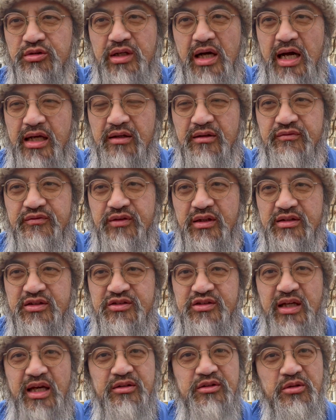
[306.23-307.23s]
kind of
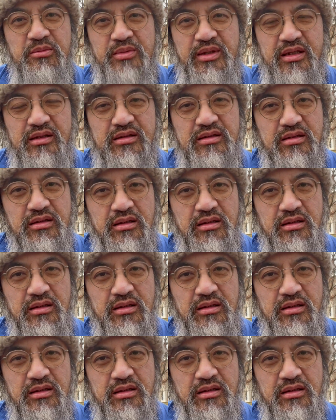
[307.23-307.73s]
sentiment